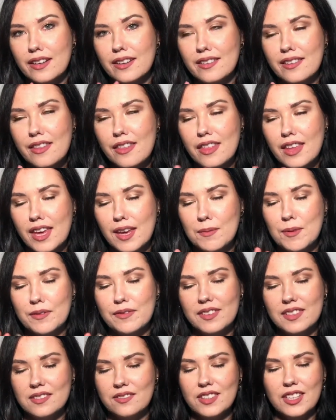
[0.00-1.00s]
the theme of
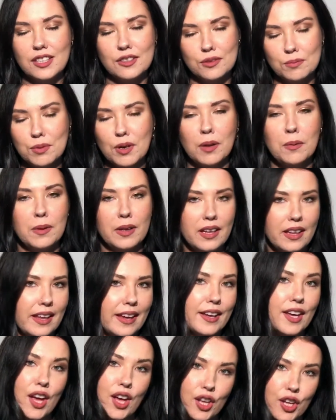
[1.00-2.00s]
this video is probably
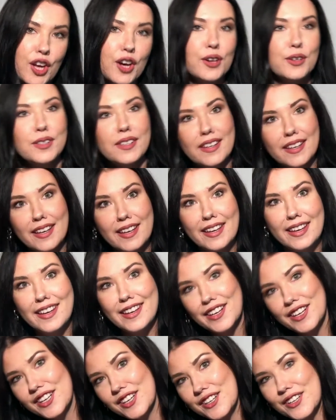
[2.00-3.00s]
like cozy
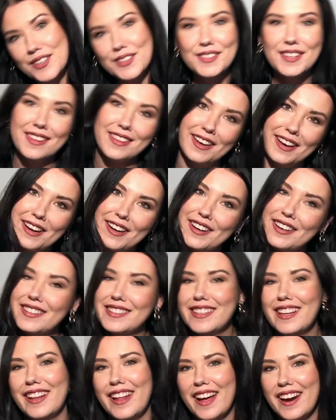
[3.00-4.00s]
here, cozy there. It's
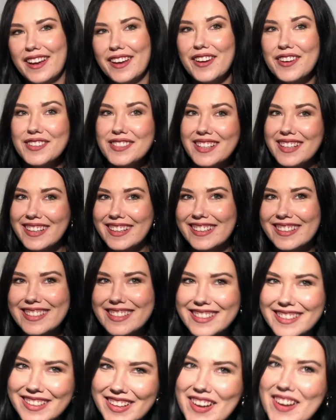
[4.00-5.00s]
a lot of
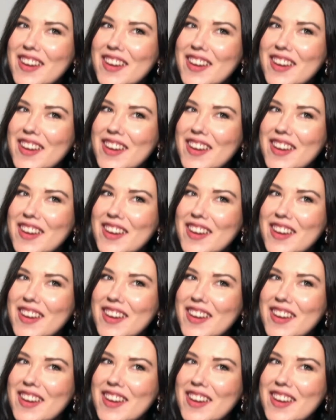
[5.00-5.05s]
coziness.